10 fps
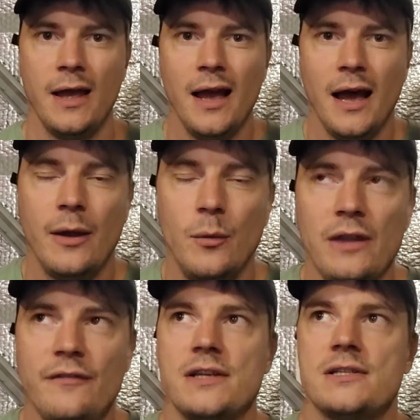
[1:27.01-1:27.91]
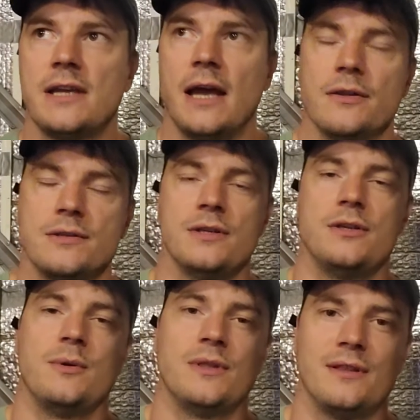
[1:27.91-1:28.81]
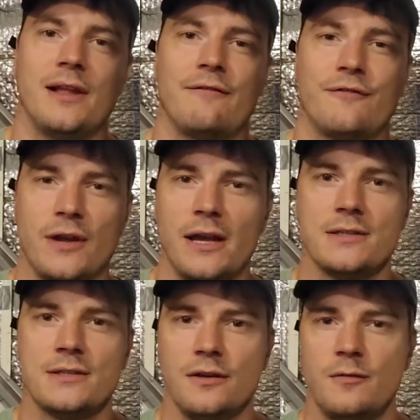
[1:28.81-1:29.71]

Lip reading: And I will eventually get onto doing like freehand stuff,